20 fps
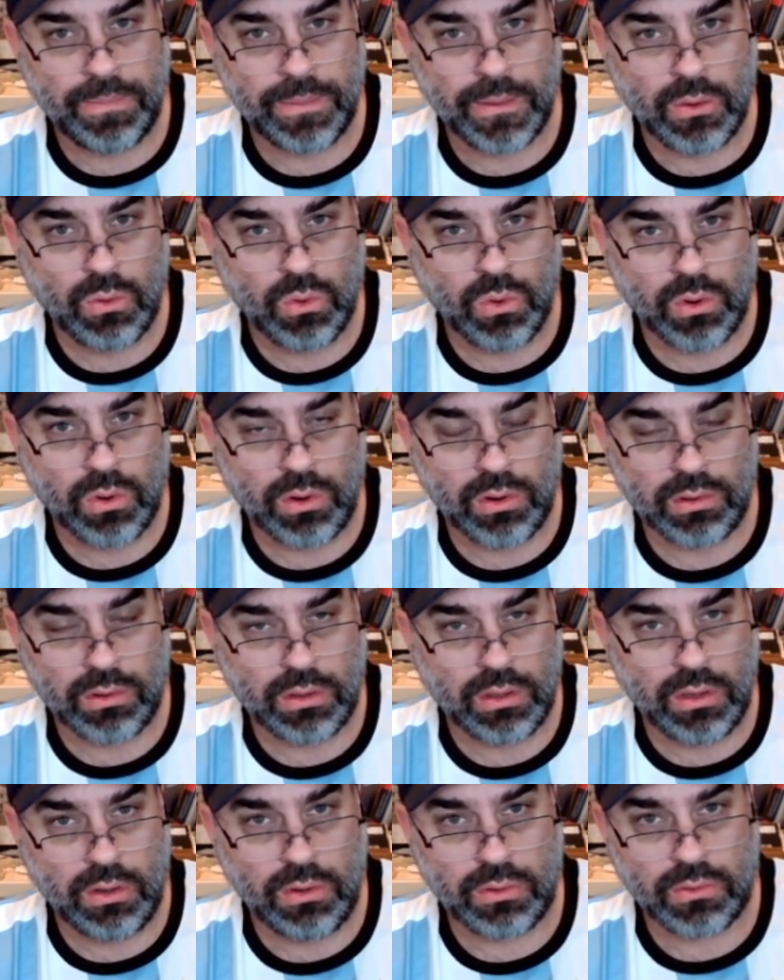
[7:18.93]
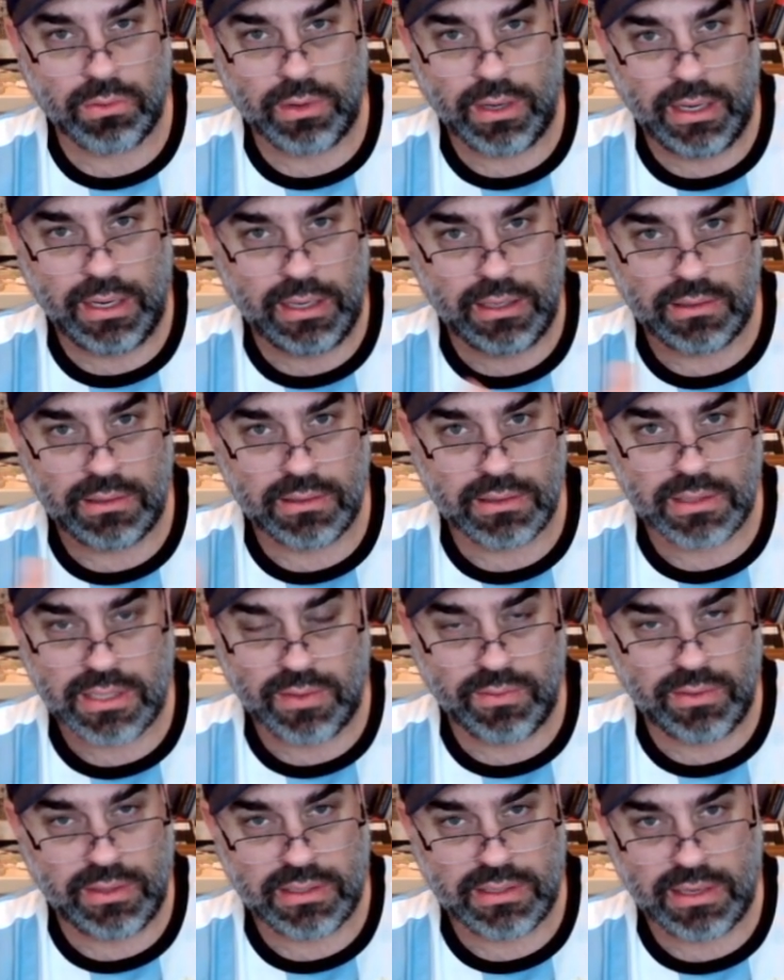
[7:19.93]
or low grade
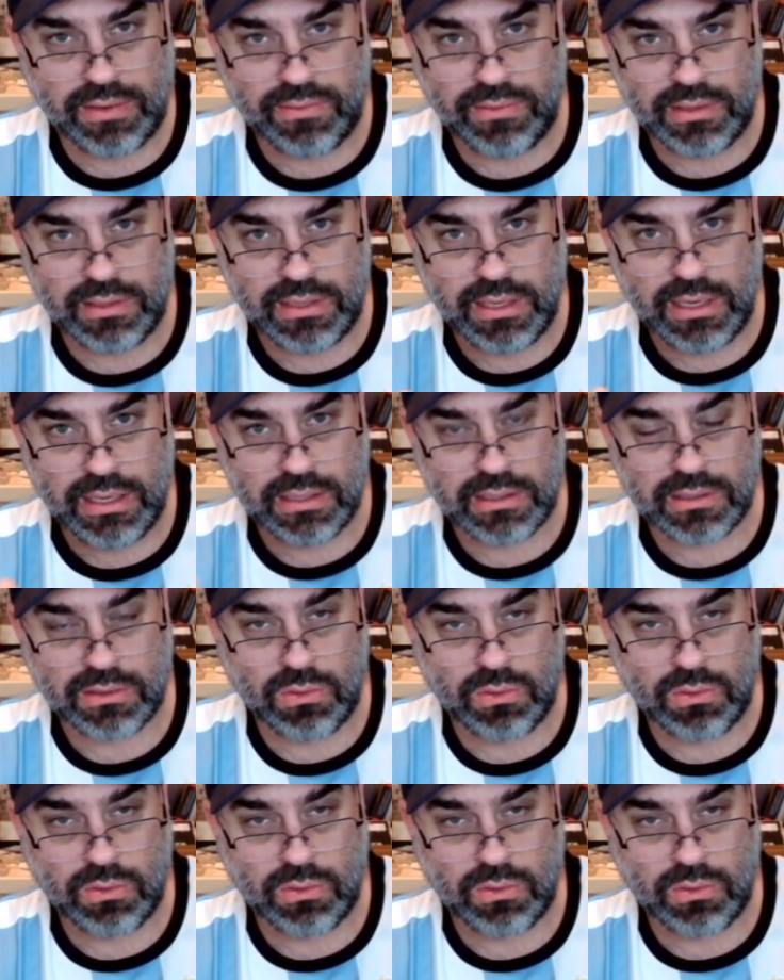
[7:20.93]
77 discs,